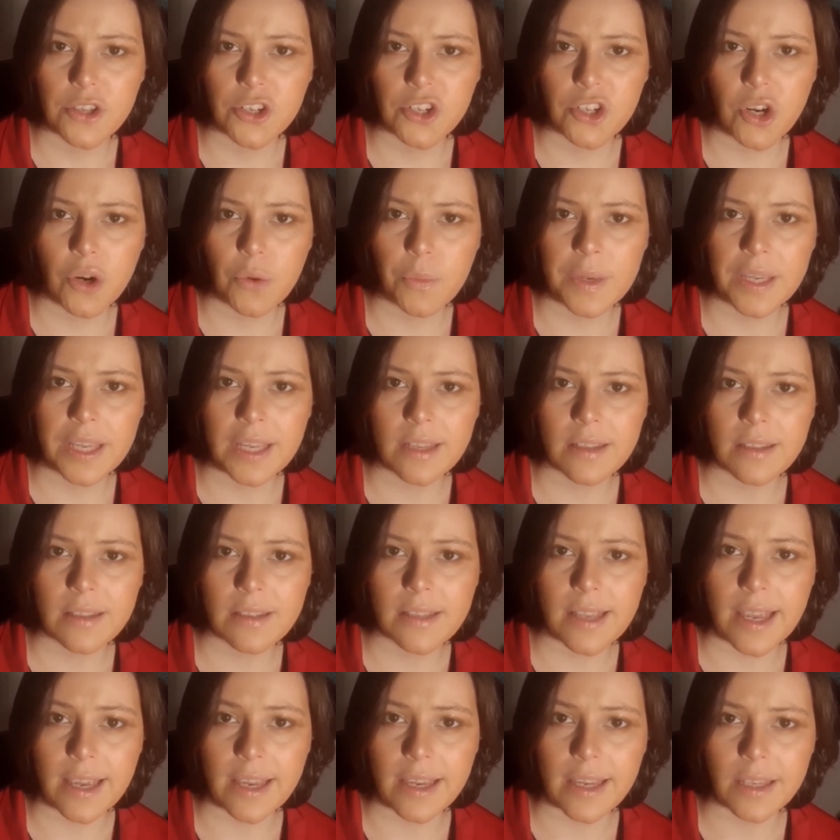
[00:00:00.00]
The show
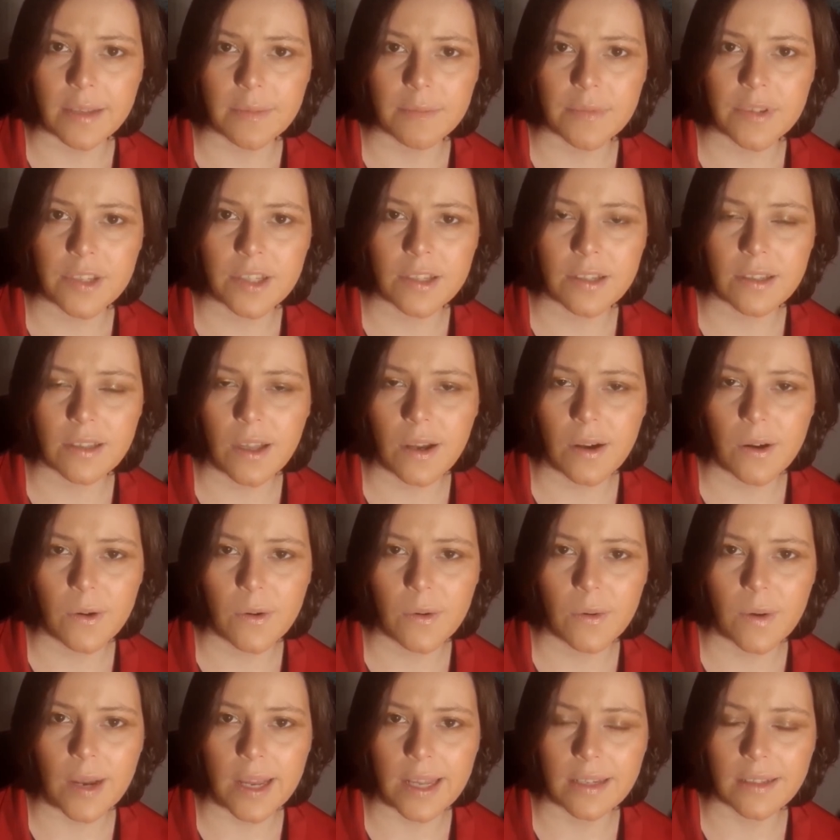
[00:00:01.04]
begins a
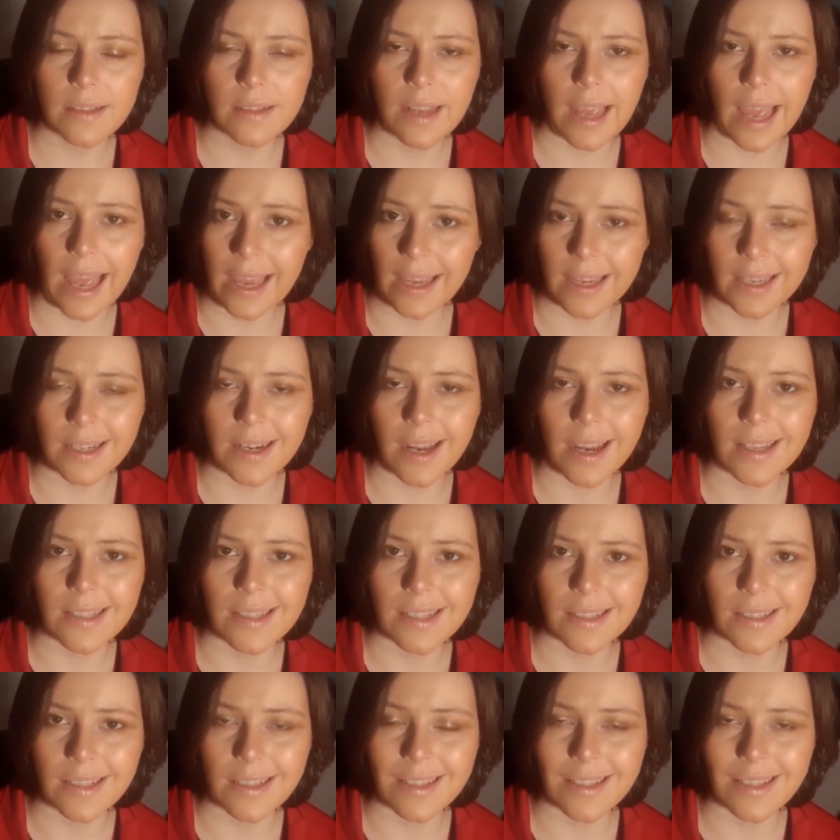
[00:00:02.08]
slow and
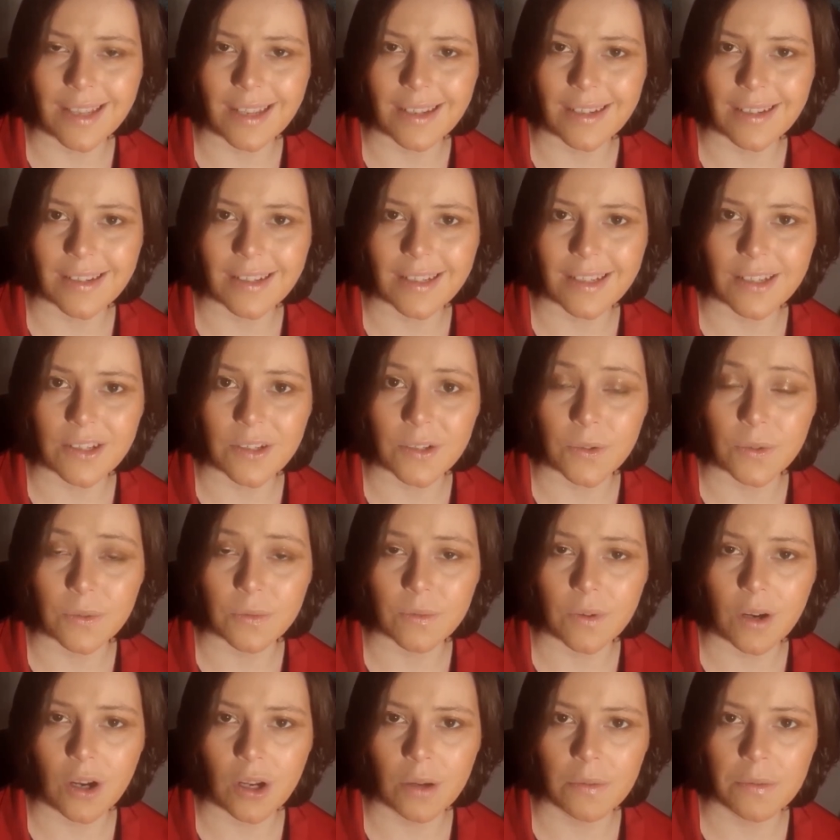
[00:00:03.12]
agonizing descent
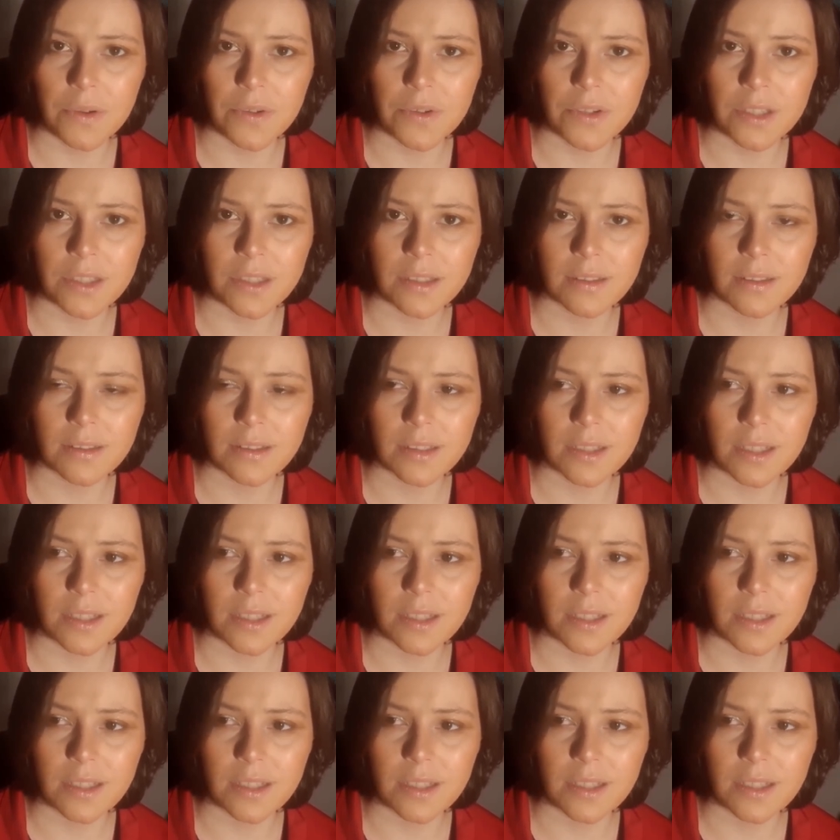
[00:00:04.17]
into almost